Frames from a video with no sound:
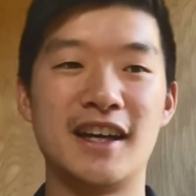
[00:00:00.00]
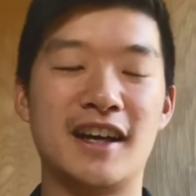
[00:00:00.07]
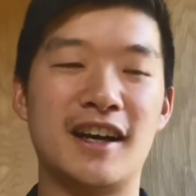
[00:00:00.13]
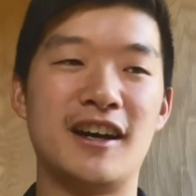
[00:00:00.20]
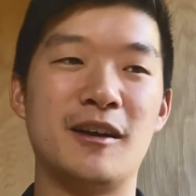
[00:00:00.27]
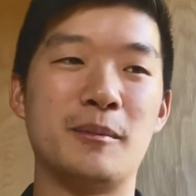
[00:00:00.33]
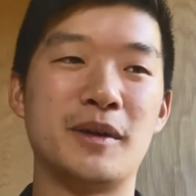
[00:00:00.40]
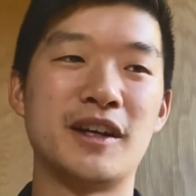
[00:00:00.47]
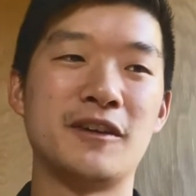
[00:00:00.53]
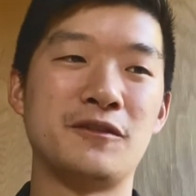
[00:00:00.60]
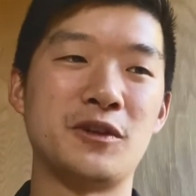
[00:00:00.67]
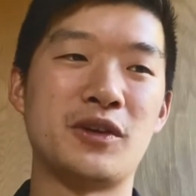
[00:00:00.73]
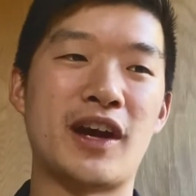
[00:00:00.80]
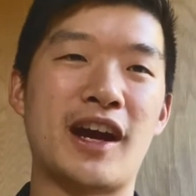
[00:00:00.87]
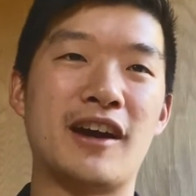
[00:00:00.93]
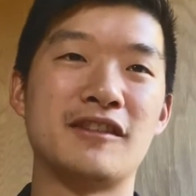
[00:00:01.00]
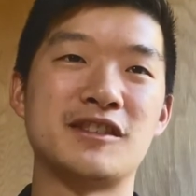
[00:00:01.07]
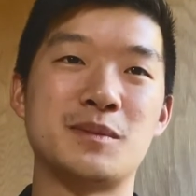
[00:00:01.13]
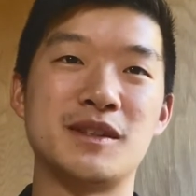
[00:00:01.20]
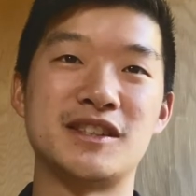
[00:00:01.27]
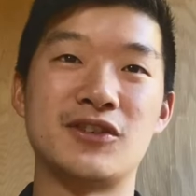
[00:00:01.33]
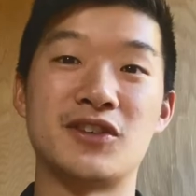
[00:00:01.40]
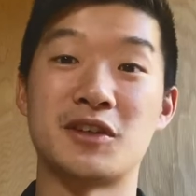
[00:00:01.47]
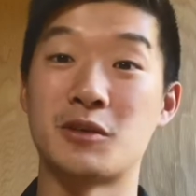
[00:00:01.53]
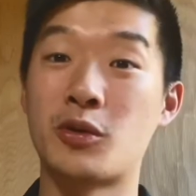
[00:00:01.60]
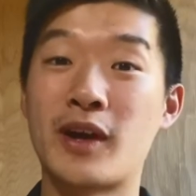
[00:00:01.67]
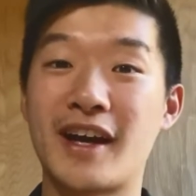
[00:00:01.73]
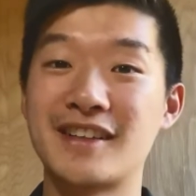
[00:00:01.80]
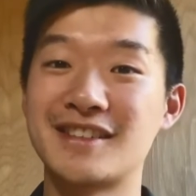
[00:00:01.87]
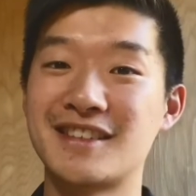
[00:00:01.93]
But if you have specific
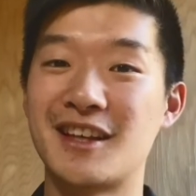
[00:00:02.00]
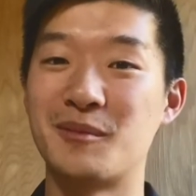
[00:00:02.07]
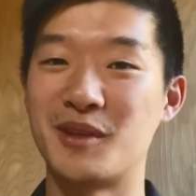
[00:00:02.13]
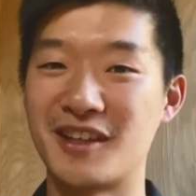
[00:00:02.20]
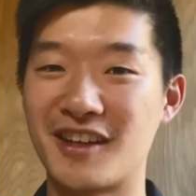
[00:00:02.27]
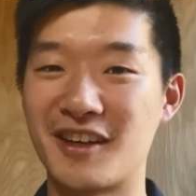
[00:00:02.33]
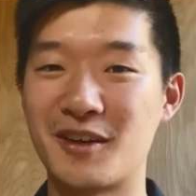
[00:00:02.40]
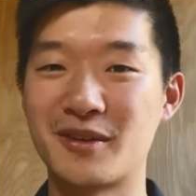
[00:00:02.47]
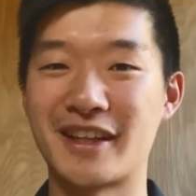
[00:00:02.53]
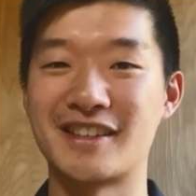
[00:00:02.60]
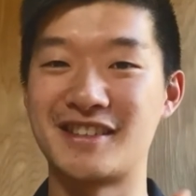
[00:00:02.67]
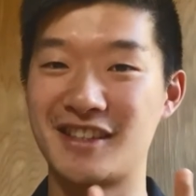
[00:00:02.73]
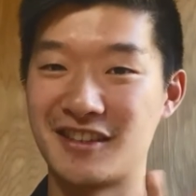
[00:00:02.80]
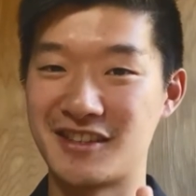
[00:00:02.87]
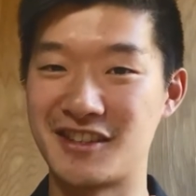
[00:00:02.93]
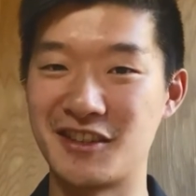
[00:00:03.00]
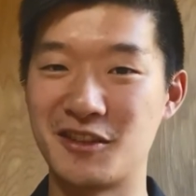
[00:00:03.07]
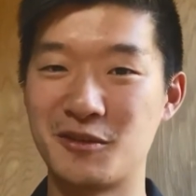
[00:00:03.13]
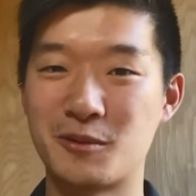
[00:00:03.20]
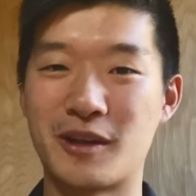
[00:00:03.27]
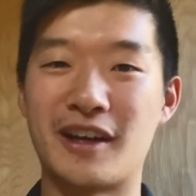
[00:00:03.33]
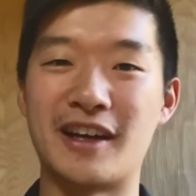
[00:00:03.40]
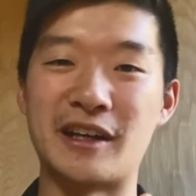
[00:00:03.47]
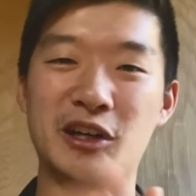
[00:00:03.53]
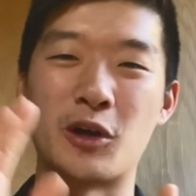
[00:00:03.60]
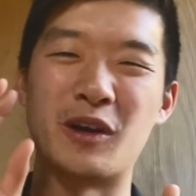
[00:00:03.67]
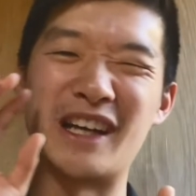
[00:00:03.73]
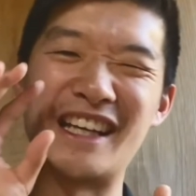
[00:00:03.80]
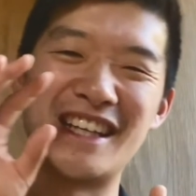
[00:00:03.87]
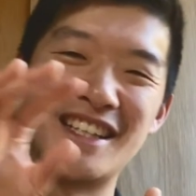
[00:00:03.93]
requests, let me know. That's tier 2, where I
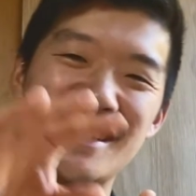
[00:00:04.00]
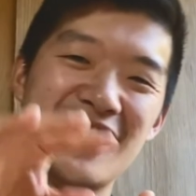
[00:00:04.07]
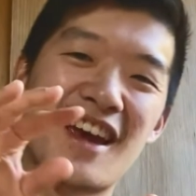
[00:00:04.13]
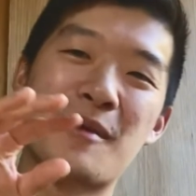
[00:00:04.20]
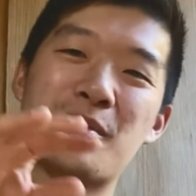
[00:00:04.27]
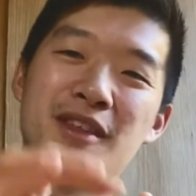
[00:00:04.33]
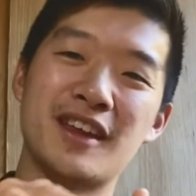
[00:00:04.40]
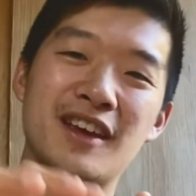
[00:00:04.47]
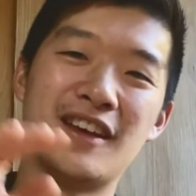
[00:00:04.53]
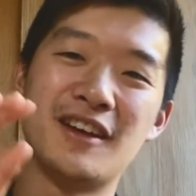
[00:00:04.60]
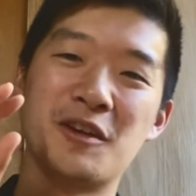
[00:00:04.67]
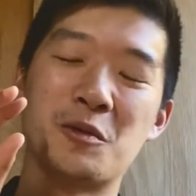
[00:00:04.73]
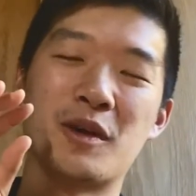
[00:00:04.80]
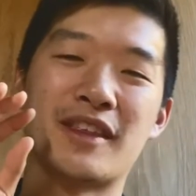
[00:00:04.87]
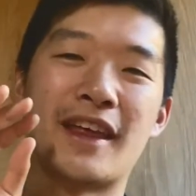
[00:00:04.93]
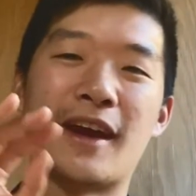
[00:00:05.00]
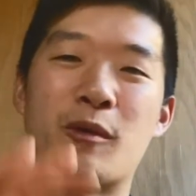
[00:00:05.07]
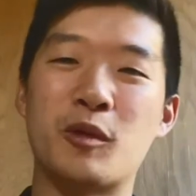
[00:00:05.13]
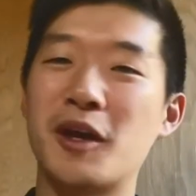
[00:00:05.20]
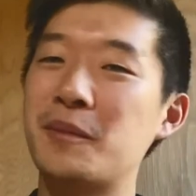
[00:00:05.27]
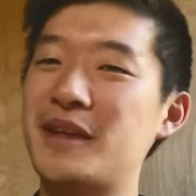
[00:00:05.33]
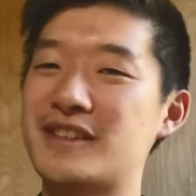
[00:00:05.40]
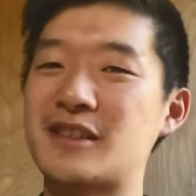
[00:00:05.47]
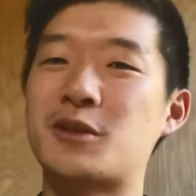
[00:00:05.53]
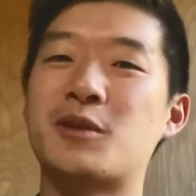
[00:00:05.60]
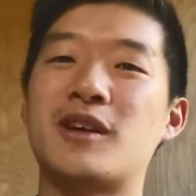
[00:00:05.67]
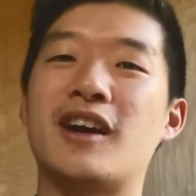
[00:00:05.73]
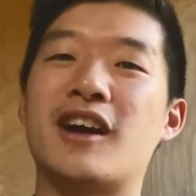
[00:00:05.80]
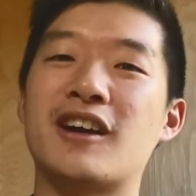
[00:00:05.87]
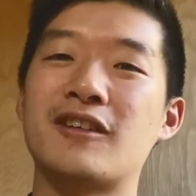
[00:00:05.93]
go in depth with like one piece of
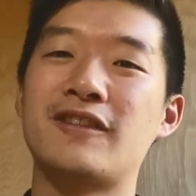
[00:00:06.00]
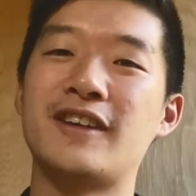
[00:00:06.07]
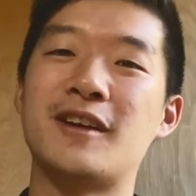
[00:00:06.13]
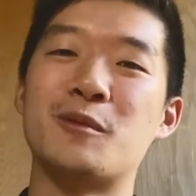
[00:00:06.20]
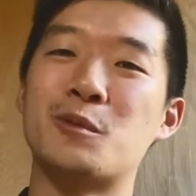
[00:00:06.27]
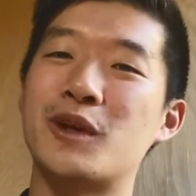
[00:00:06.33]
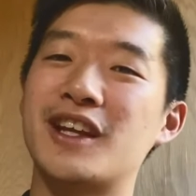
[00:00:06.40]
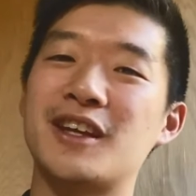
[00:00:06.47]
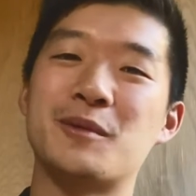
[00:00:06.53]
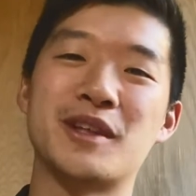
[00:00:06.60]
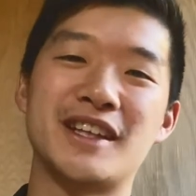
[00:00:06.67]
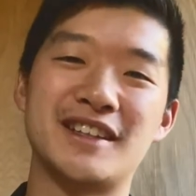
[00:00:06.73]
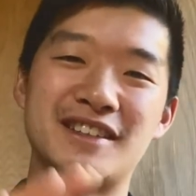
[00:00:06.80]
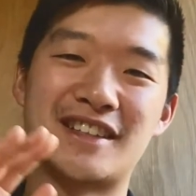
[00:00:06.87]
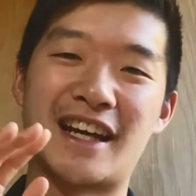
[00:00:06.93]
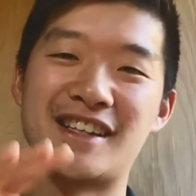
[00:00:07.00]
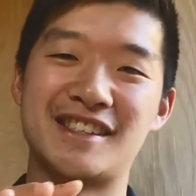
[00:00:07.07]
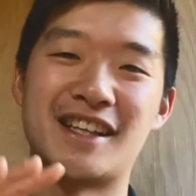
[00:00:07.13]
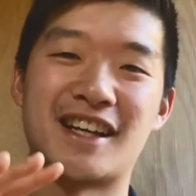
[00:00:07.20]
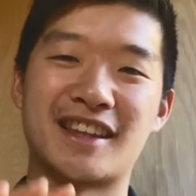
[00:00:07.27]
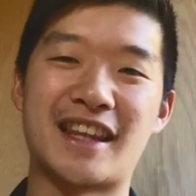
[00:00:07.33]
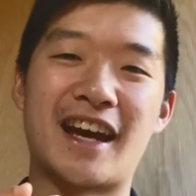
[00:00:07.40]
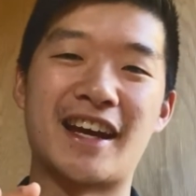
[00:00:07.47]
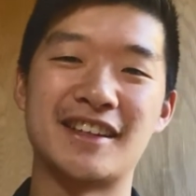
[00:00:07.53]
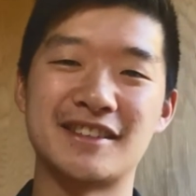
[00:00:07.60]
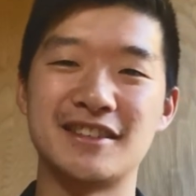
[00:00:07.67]
choreography and really dissect that.